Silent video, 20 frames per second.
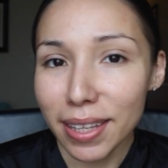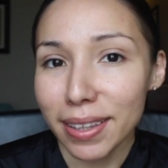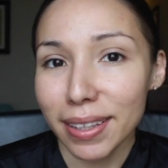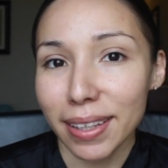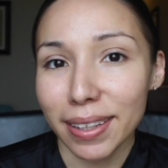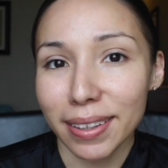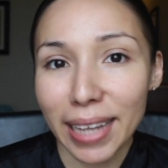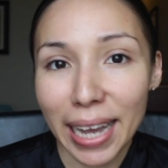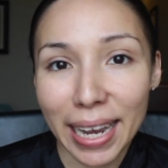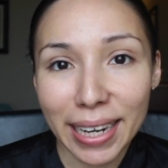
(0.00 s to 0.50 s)

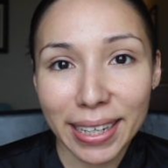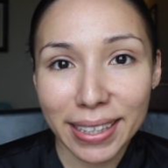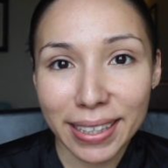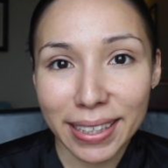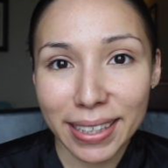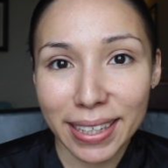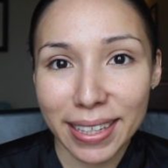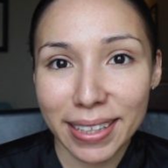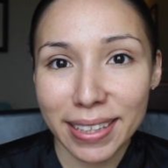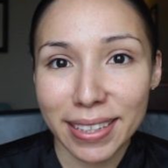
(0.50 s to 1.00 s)
the
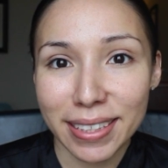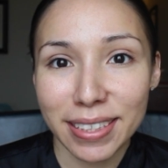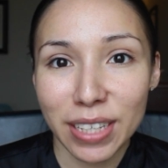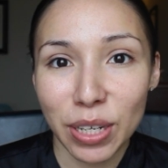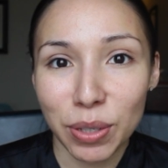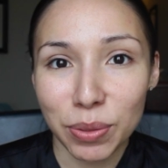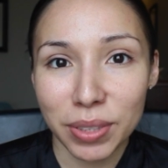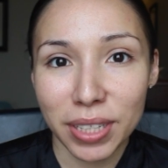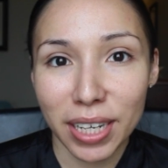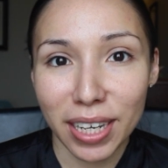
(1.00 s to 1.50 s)
lighting in this
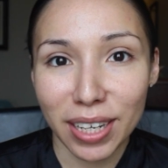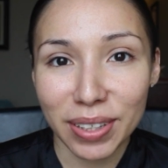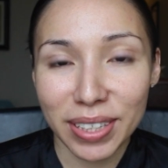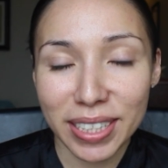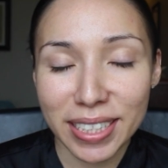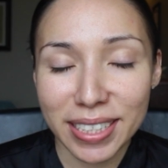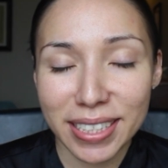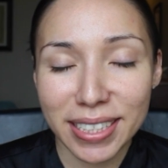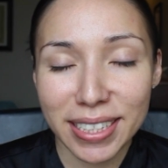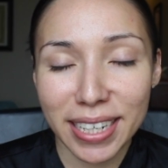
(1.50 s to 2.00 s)
hotel
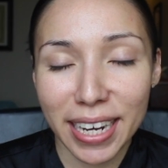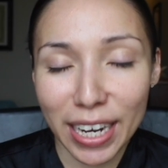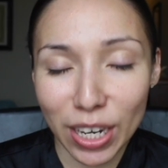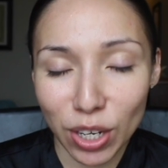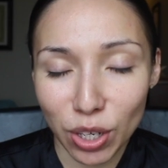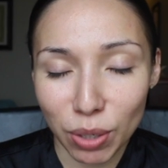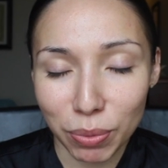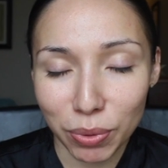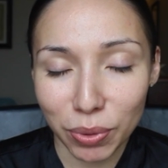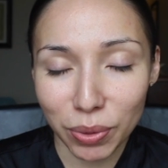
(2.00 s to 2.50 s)
is
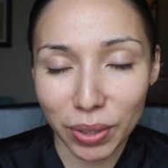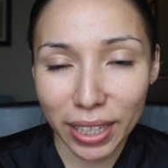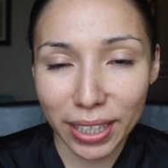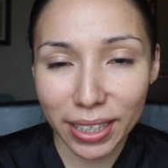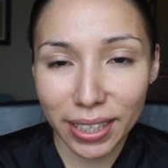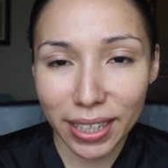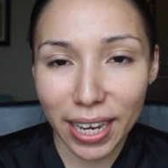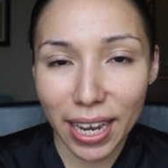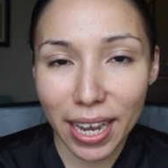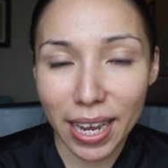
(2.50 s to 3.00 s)
terrible.
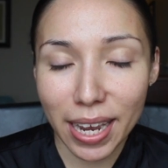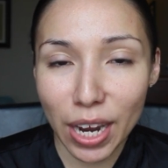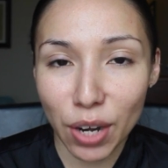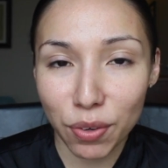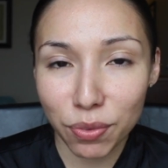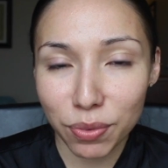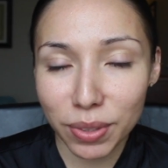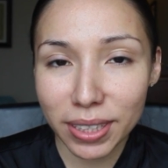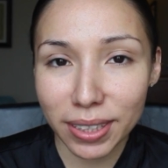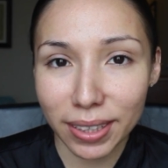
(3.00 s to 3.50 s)
Like
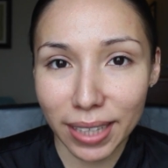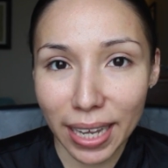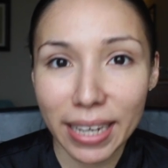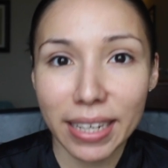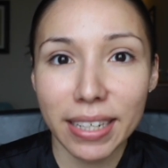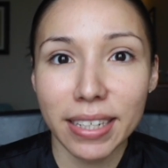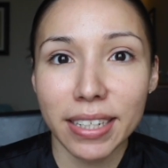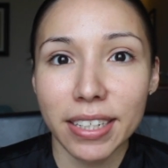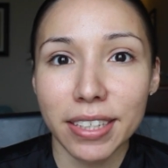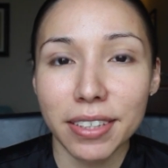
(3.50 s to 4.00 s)
every
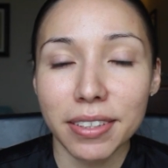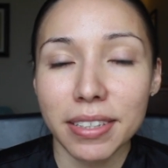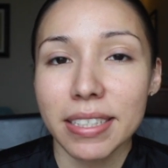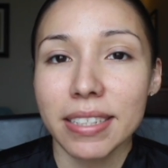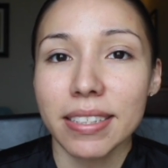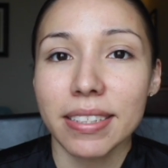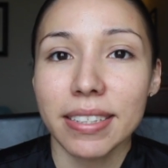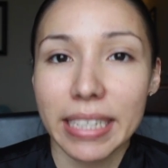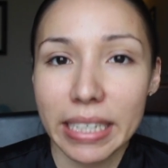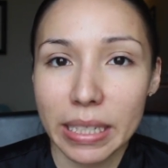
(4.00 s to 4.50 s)
light in here is
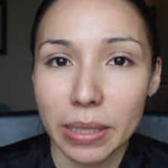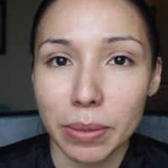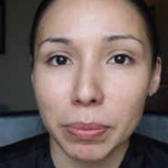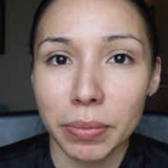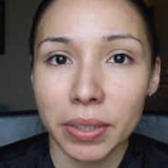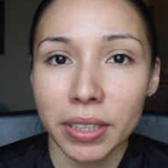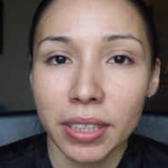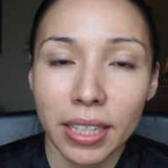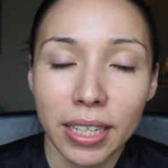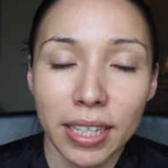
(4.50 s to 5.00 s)

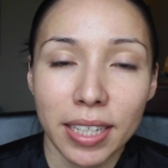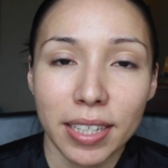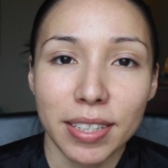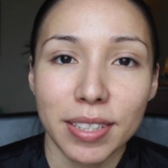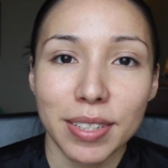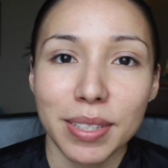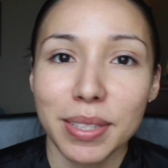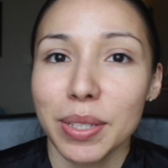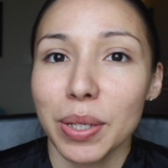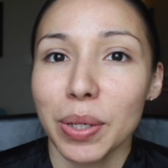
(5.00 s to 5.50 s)
dim,
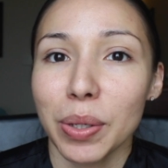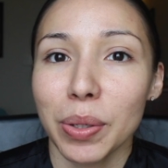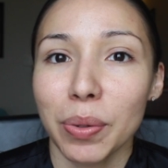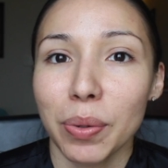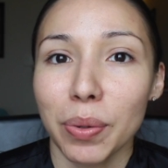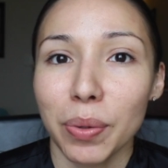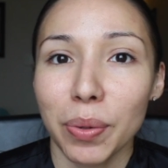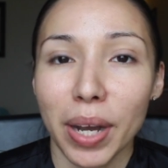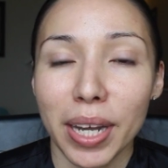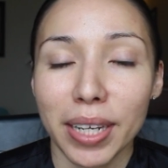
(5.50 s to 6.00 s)

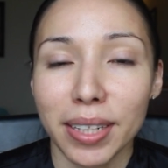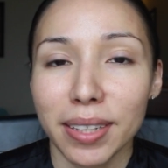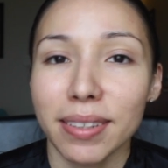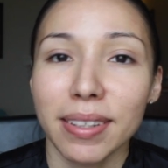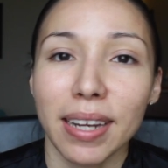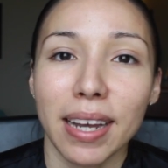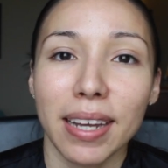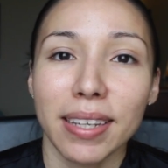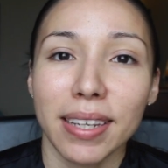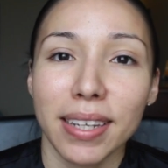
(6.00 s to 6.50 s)
so I could
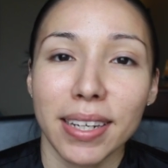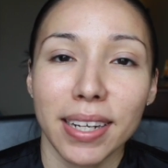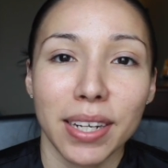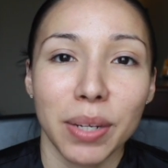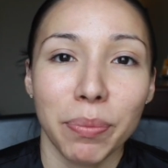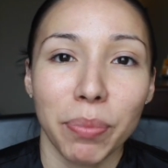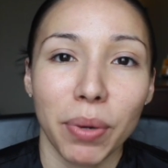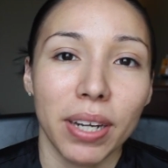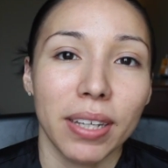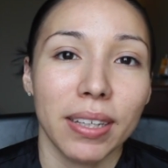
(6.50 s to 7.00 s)
not get
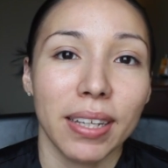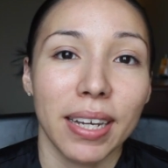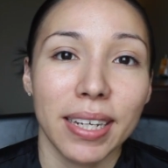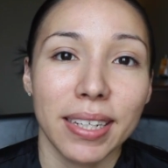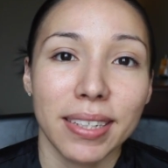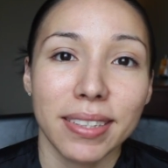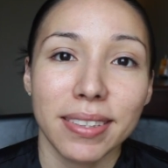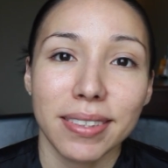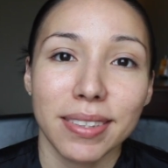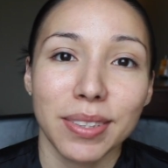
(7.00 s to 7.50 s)
any bright
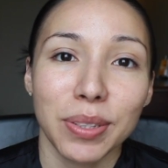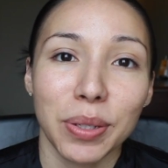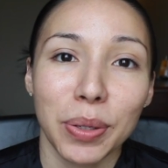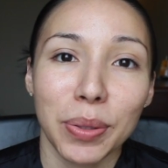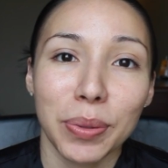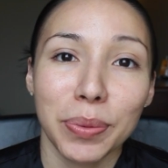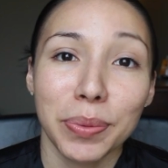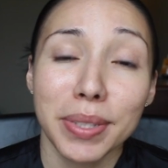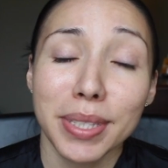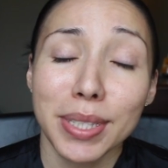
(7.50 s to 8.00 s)
lights.
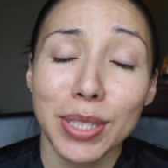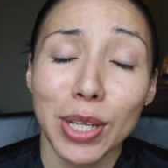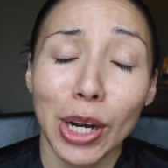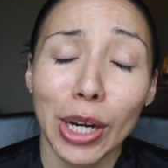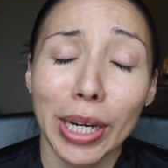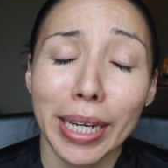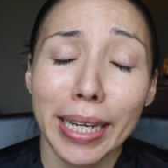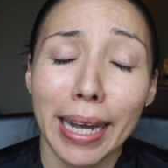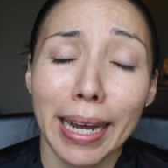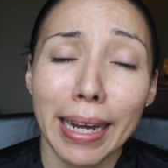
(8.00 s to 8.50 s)
So
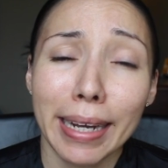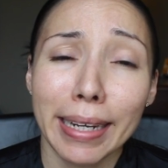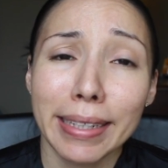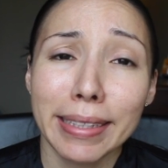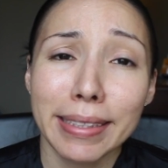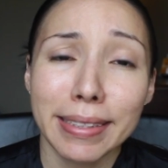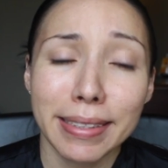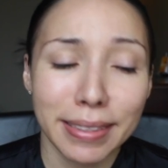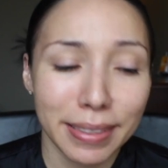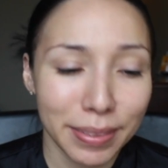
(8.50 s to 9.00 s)
sorry
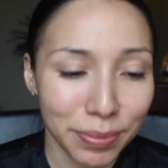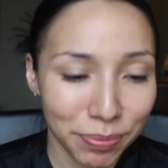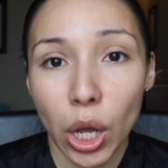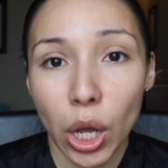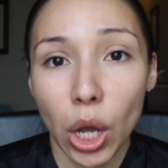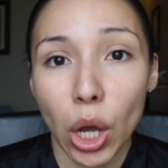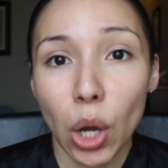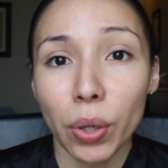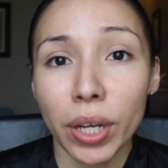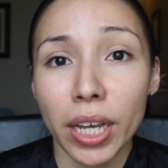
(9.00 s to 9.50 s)
guys.
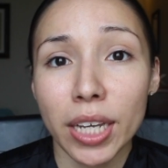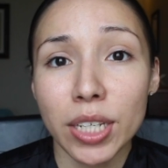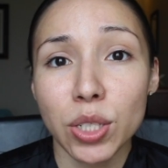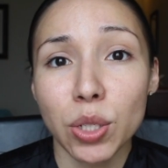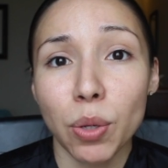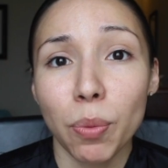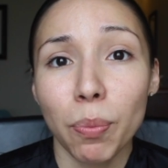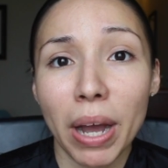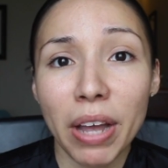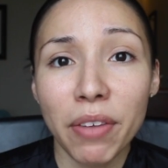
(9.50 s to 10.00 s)
Okay,
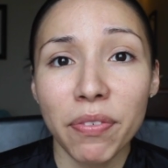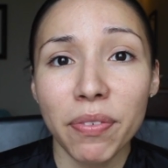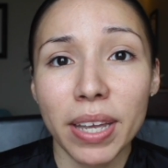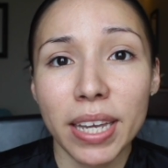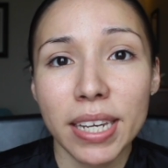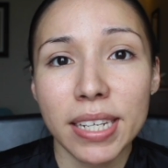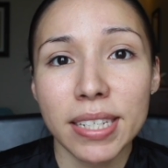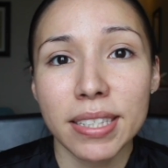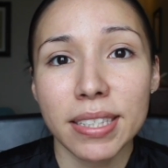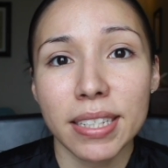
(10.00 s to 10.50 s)
so my
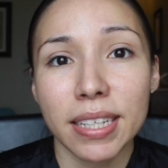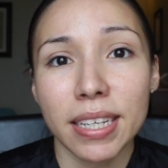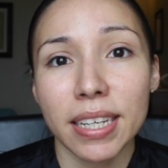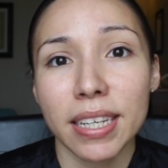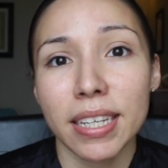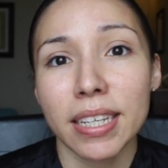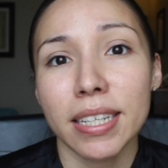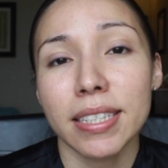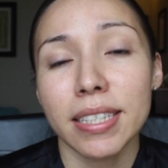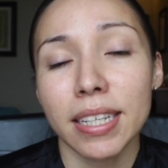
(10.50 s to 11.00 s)
face
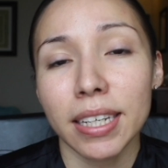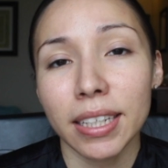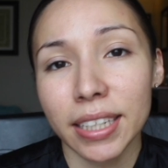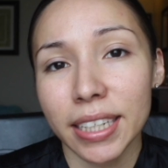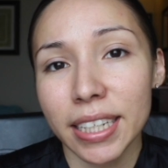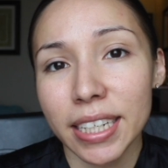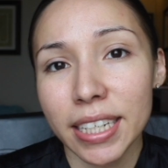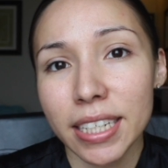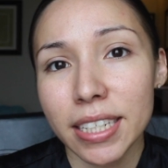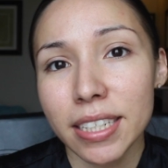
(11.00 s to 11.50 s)
is
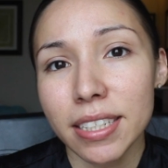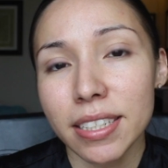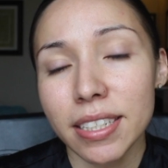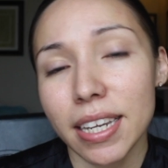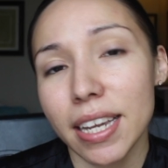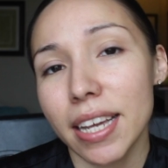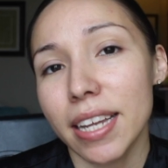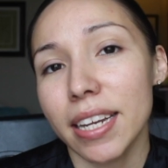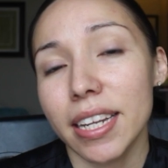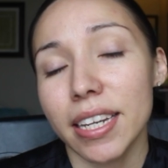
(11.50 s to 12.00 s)
cleaned
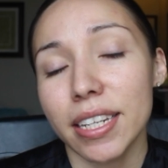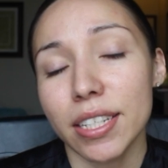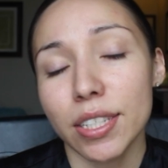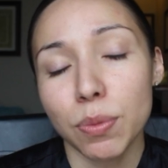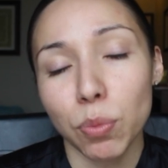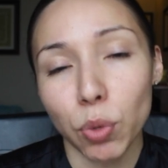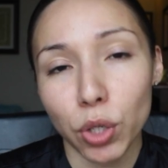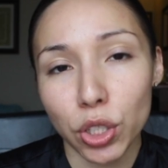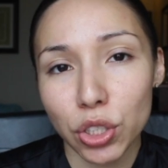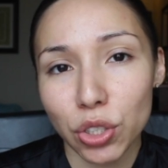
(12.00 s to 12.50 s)
and it is
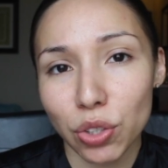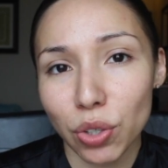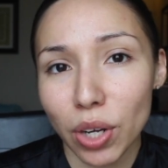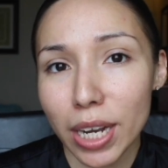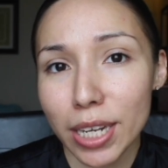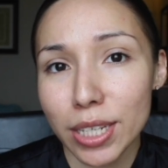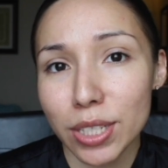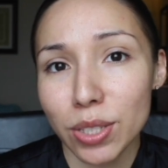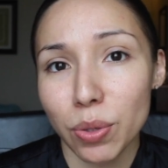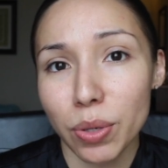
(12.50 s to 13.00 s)

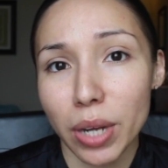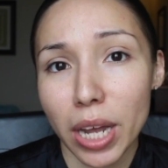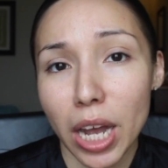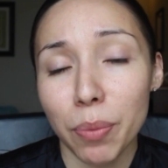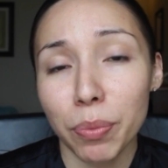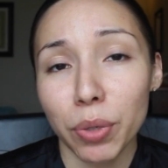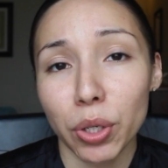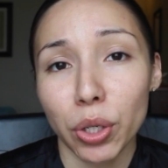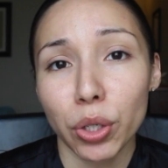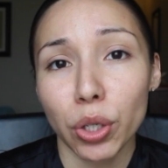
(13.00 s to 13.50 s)
moisturized, so now
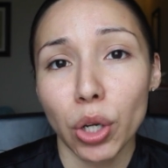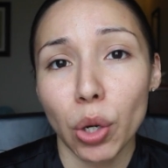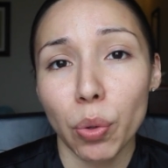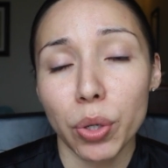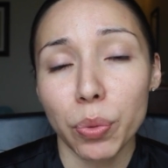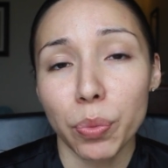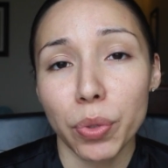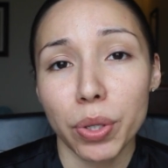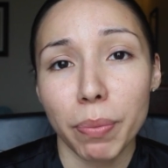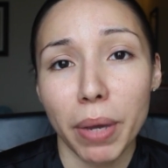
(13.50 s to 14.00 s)
I'm gonna go
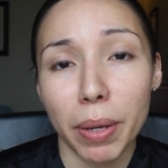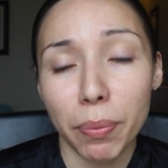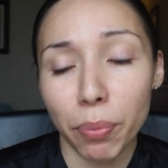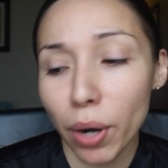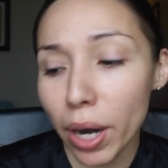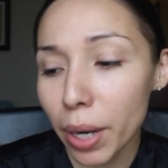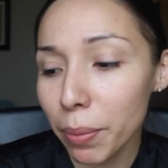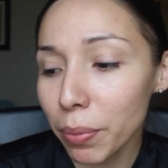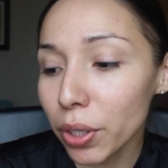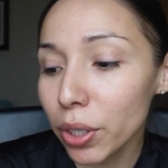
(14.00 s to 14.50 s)
in with my
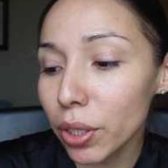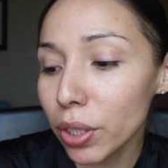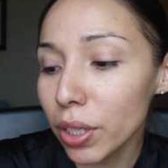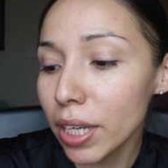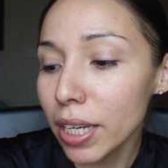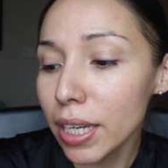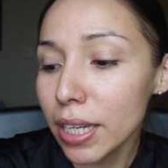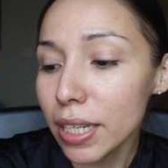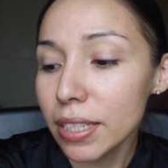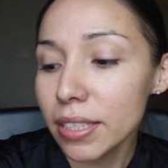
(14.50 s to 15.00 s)
primer.
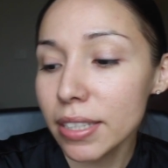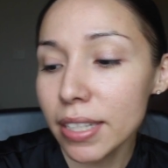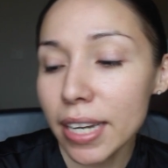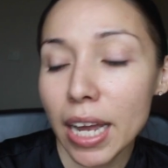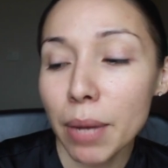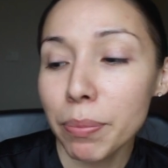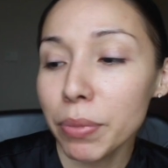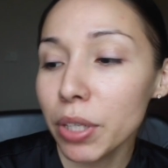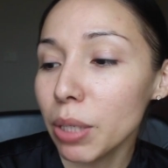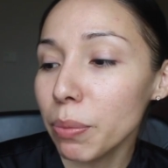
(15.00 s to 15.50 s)
Today
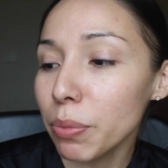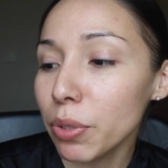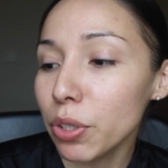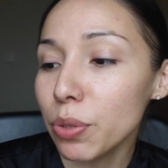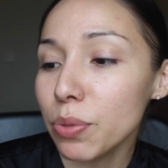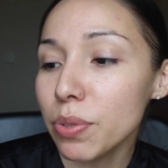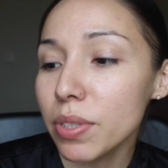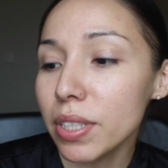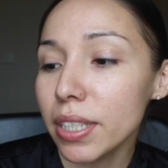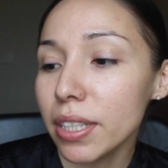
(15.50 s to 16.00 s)
I'm gonna be
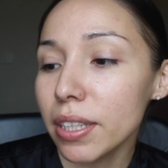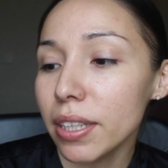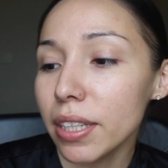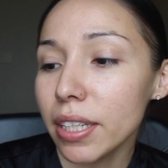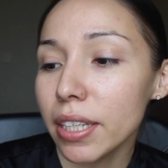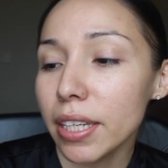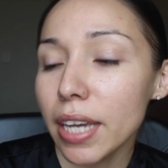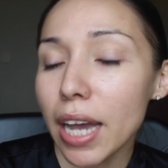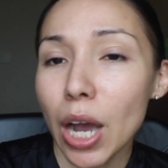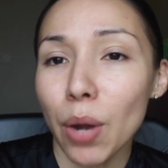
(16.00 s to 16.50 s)
using
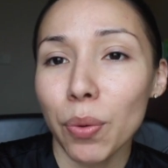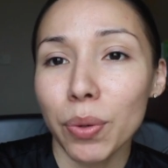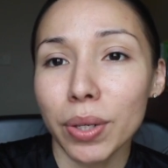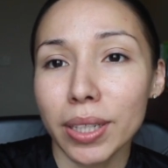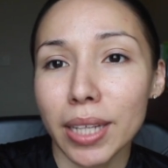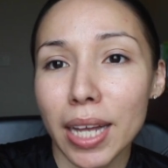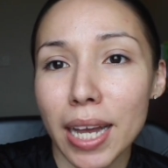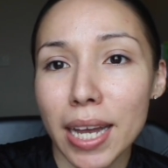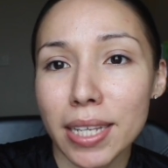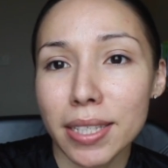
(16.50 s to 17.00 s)
the
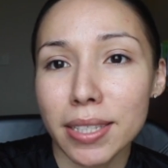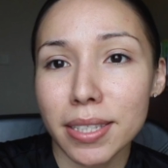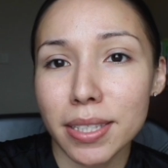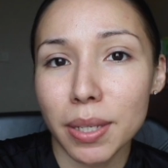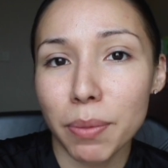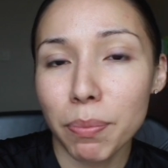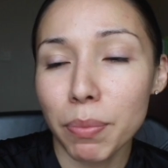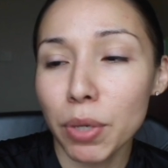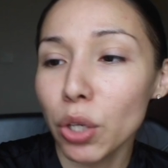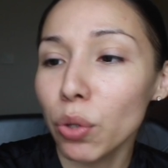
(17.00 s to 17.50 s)
Hourglass
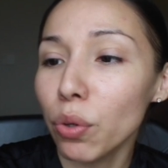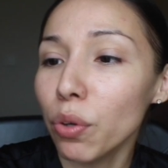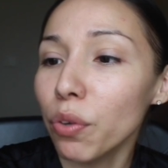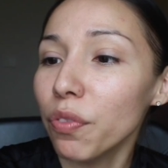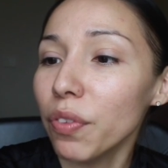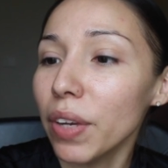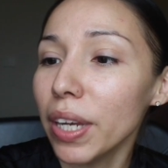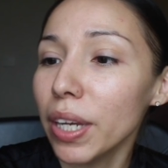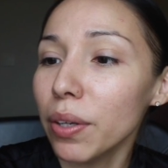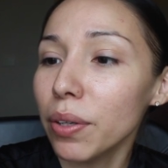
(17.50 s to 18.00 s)
Mineral
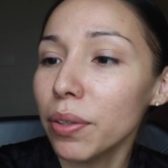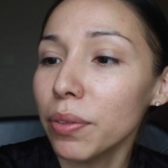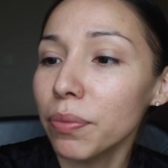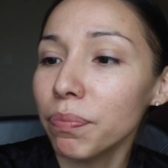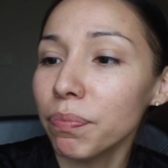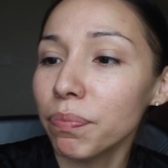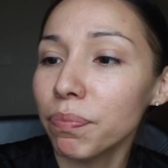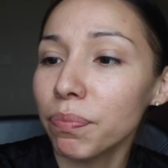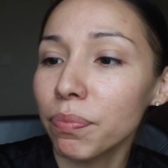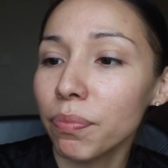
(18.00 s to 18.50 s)

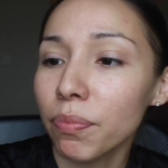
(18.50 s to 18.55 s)
Veil.